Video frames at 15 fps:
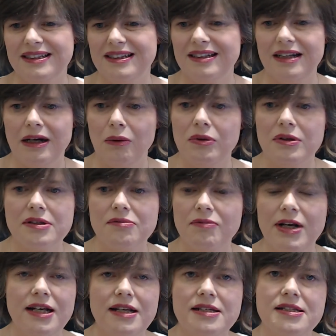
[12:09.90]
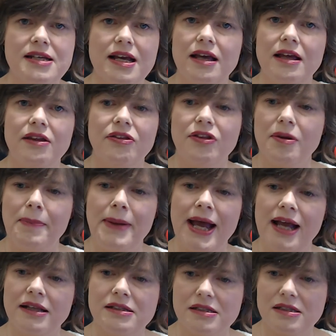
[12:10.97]
I wouldn't really say they're
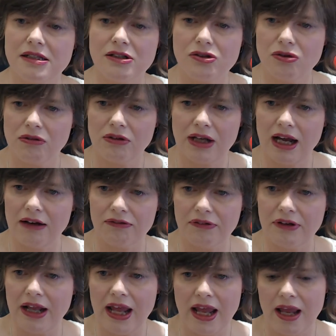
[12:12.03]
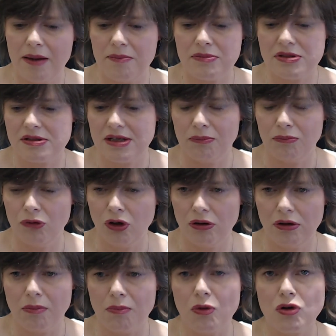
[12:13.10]
pets. They don't have names. I'm not
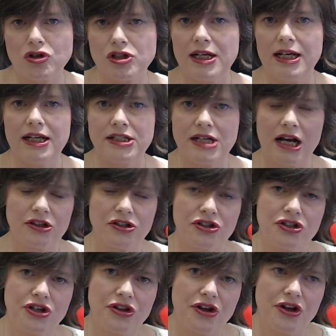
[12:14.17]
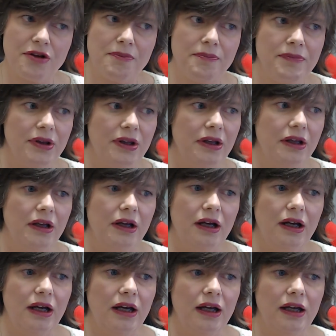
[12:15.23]
emotionally attached to them.
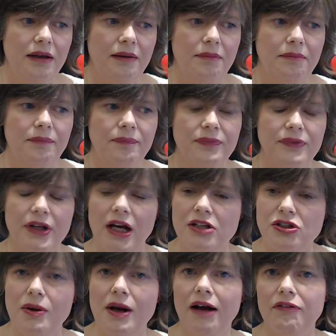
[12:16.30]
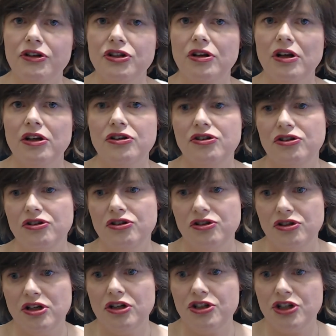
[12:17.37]
I do have a
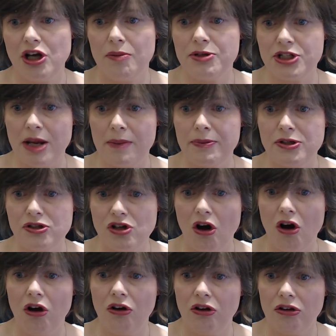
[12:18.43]
German Shepherd dog,